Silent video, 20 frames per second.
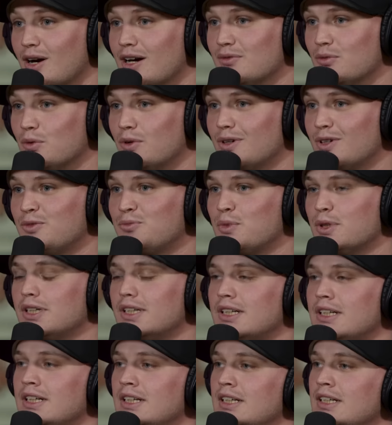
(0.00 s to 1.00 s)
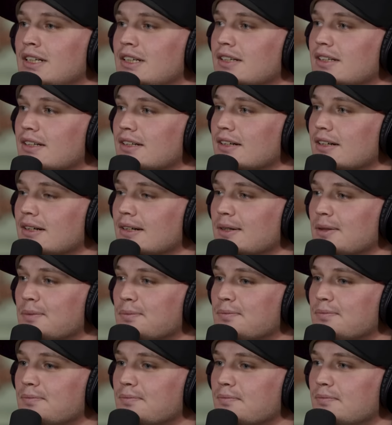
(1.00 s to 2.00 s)
I'll have one. But, yeah. I
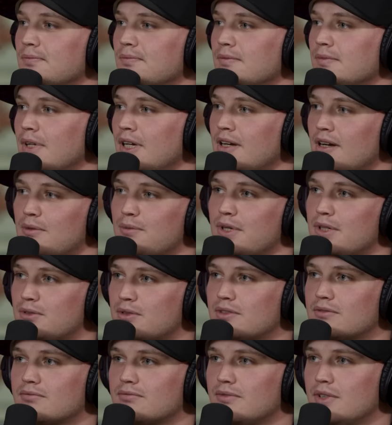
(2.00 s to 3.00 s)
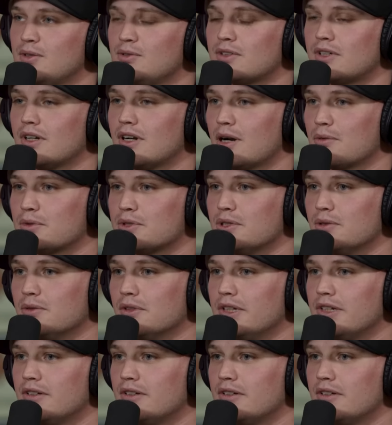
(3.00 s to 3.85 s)
mean, it was a good opportunity.